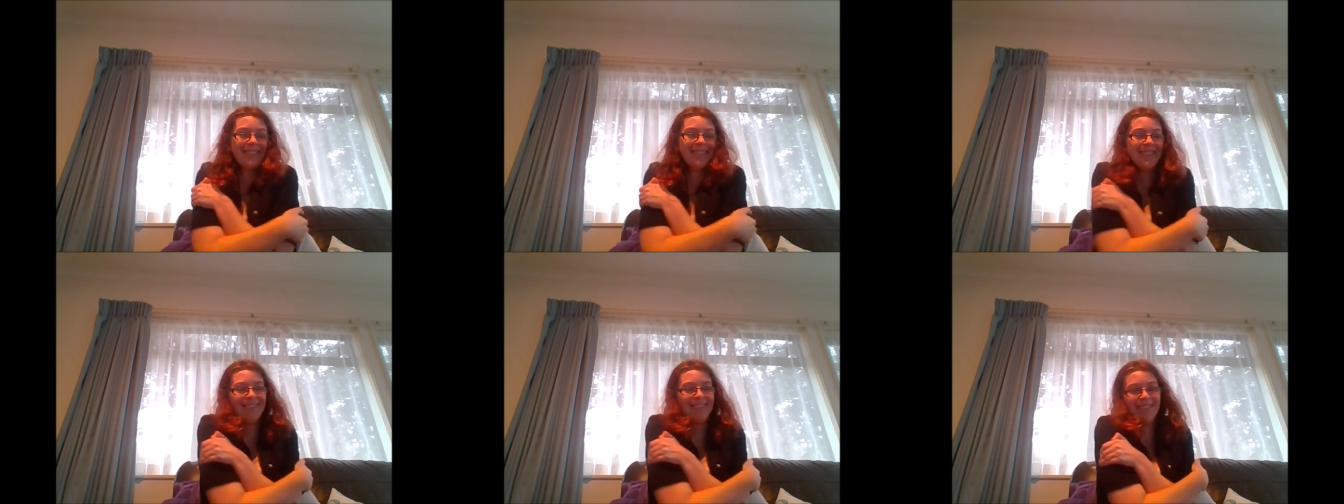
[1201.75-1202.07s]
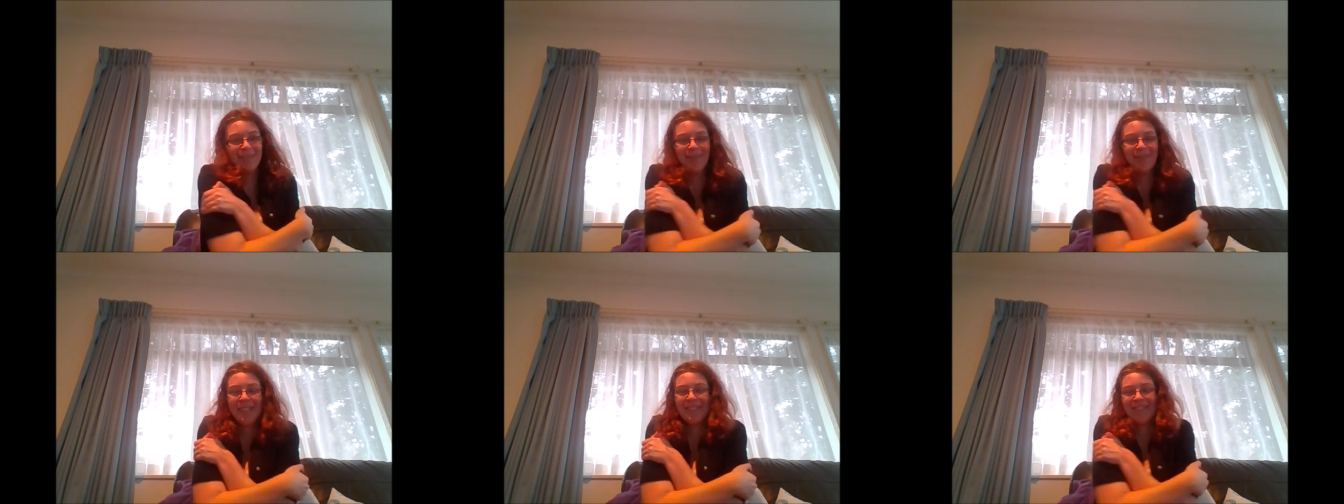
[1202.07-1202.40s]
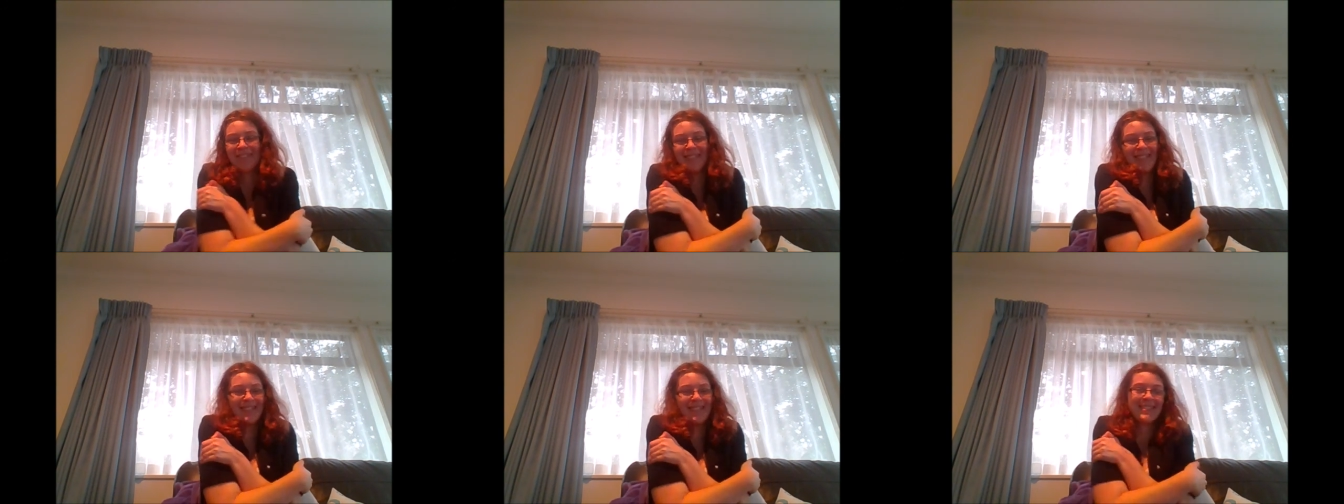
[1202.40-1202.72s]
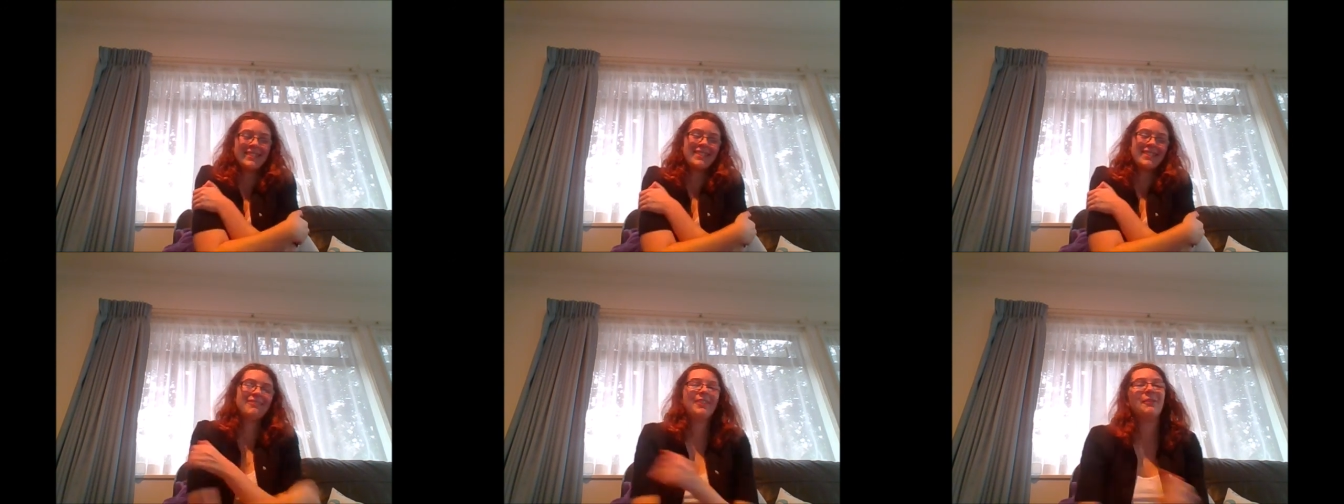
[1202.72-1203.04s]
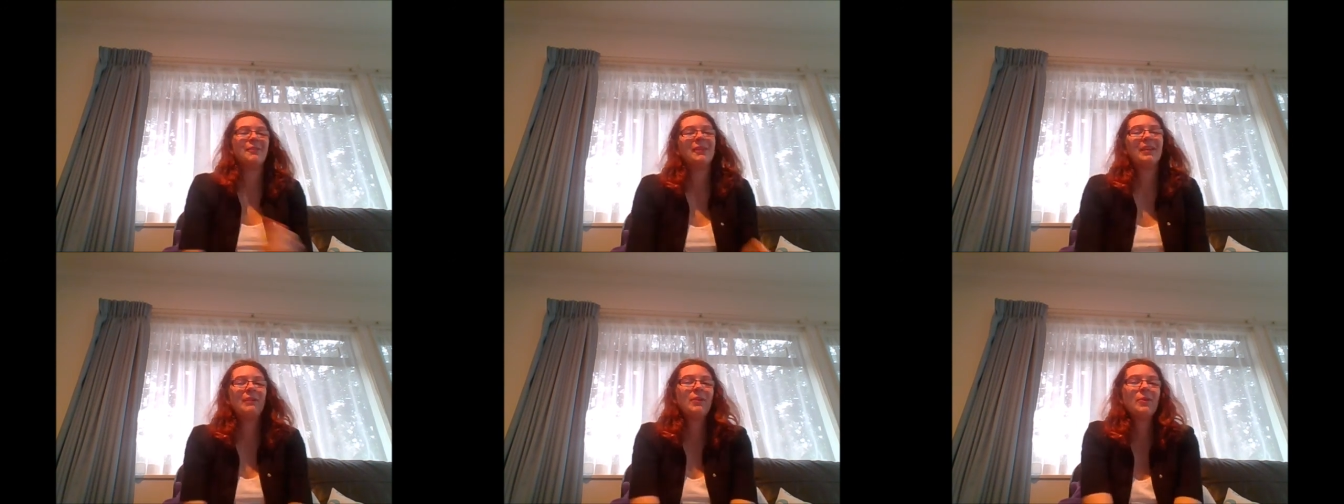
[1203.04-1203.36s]
Oh, big squeezes. I
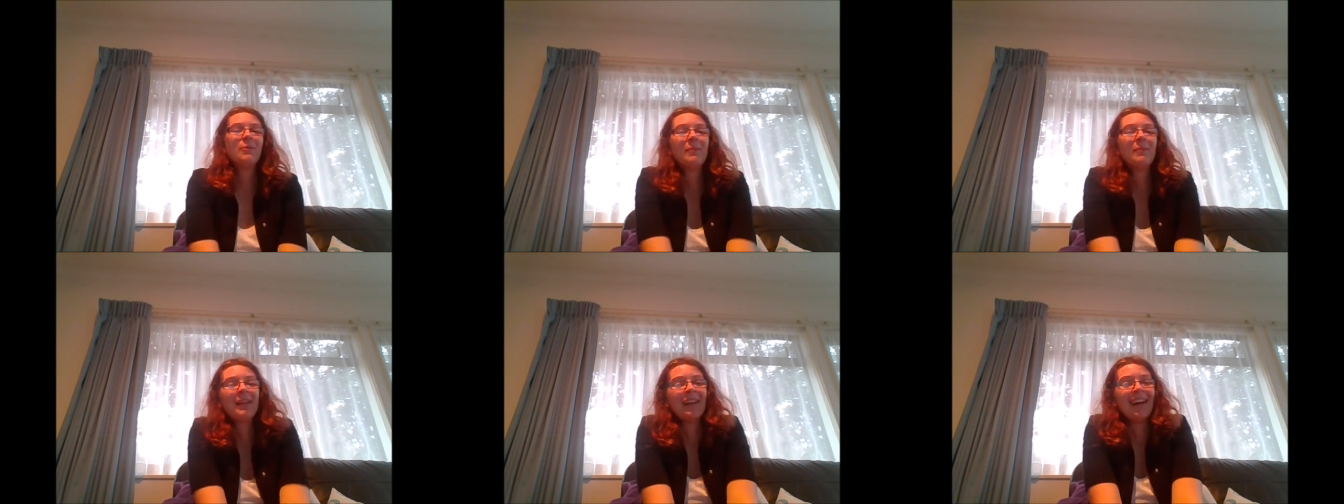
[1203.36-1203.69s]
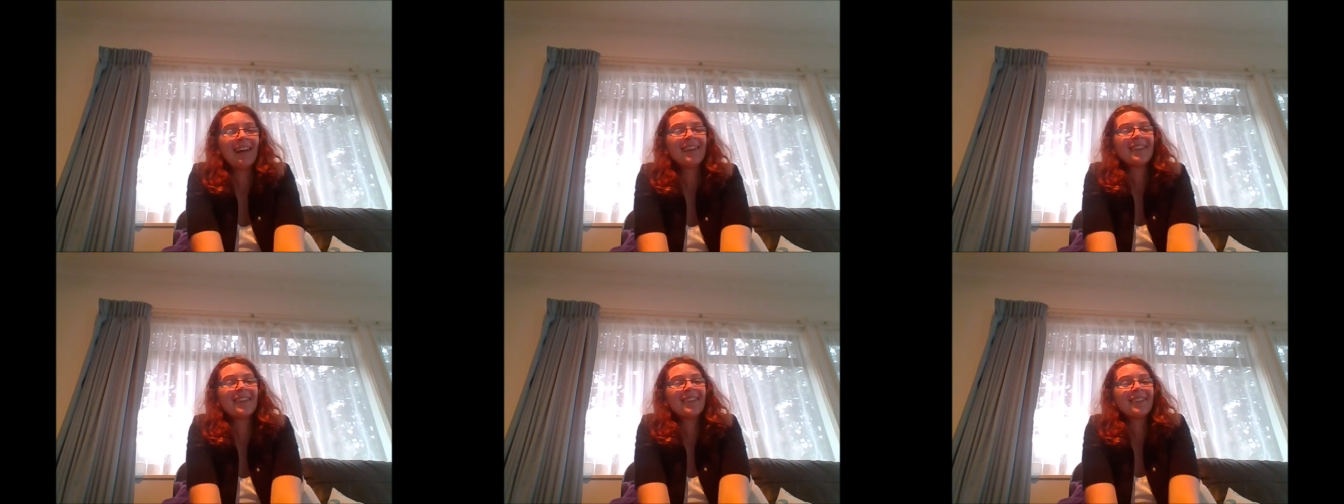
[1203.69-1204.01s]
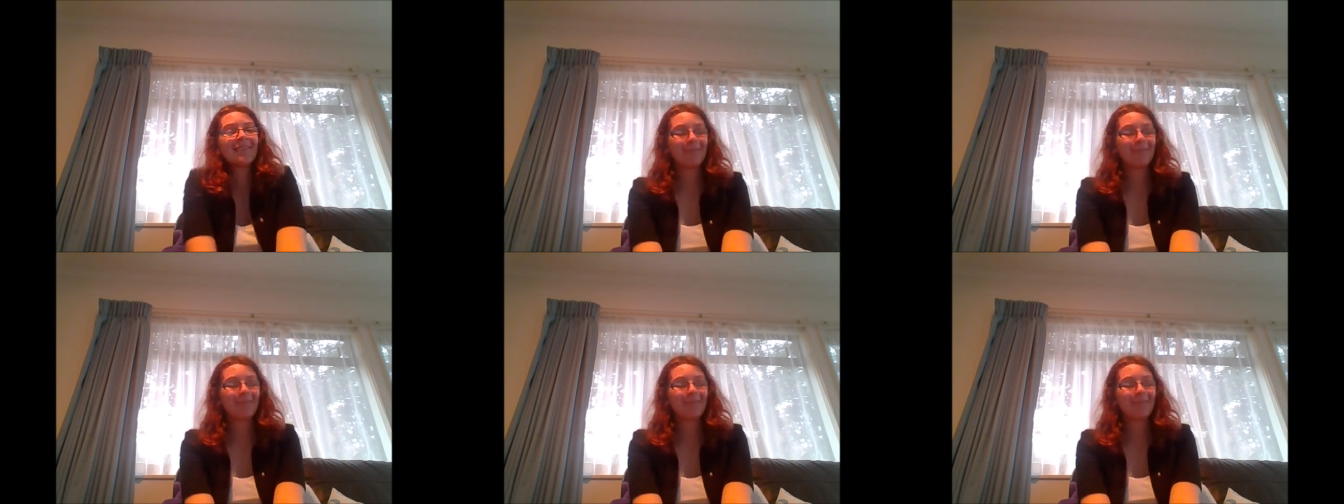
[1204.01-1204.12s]
want to give you a big hug.